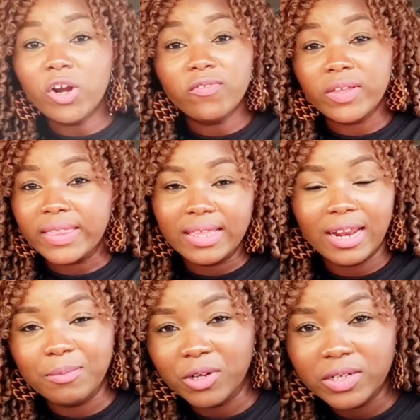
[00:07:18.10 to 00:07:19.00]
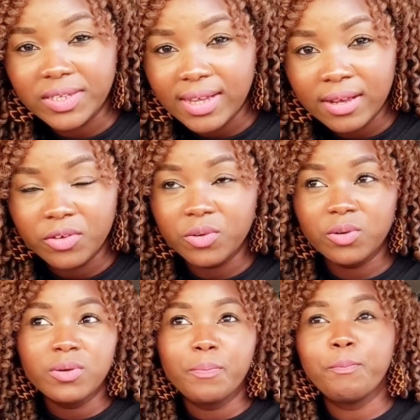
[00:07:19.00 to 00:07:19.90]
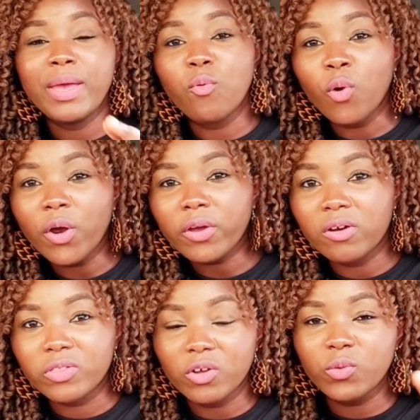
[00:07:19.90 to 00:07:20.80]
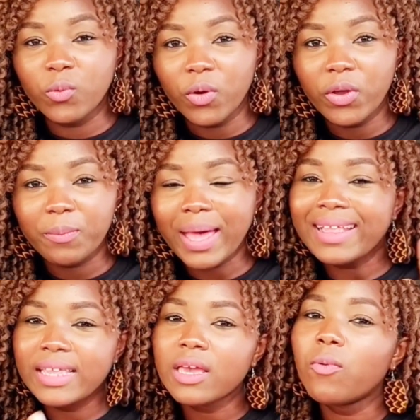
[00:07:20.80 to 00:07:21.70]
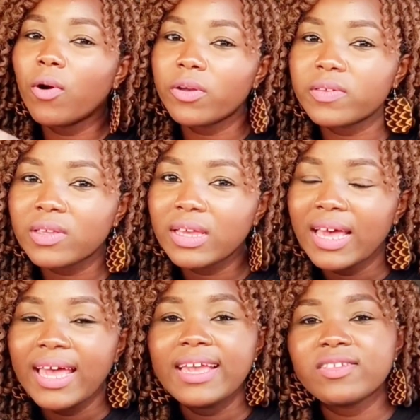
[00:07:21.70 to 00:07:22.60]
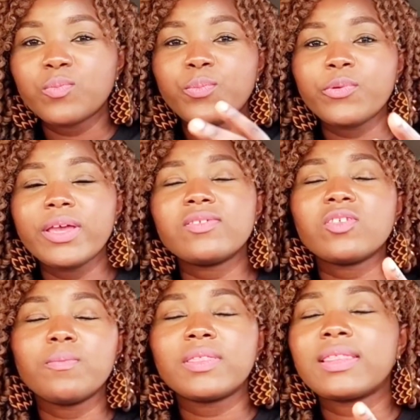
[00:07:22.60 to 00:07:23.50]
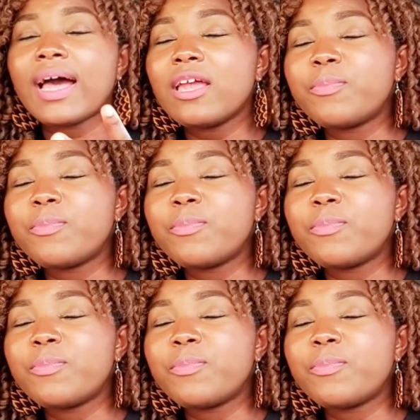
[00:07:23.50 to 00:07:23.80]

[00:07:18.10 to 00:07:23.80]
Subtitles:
of the things that I'm gonna tell you may work or not work, but I think it works, is bring some type